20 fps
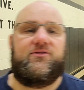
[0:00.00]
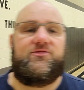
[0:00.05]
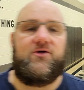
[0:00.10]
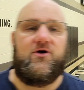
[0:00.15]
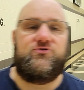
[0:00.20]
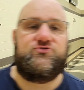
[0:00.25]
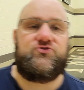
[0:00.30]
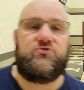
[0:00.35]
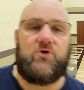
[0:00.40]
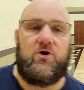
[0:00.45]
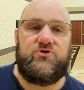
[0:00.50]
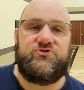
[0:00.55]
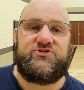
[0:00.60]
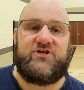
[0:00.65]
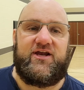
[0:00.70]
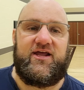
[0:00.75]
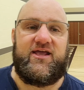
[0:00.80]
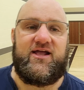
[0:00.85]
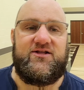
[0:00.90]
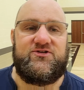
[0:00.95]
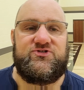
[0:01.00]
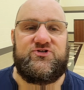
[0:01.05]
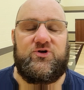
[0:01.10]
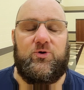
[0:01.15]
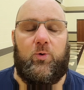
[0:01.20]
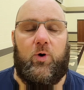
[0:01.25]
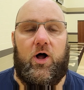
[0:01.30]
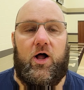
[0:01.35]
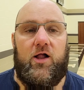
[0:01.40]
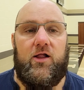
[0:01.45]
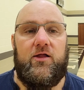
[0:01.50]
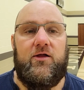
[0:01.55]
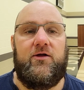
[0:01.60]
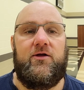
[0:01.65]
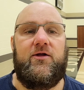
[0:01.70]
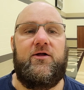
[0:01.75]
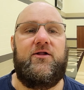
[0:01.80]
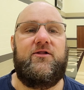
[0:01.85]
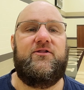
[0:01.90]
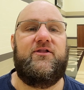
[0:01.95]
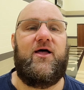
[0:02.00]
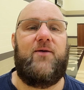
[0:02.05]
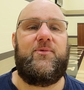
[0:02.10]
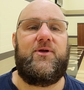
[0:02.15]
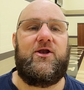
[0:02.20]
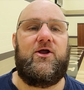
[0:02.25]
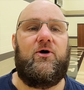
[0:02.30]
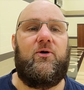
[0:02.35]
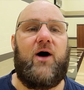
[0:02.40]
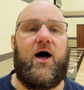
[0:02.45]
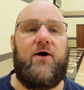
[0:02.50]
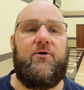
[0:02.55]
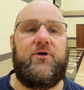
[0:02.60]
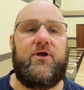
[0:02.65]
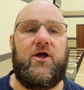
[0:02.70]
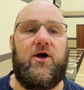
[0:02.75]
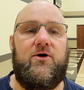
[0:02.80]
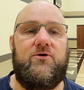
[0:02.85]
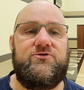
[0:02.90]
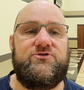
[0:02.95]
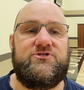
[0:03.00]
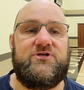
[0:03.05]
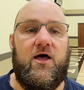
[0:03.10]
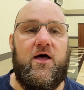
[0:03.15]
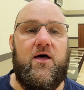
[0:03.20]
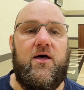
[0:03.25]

those throws in against the wall. Let me know how it goes.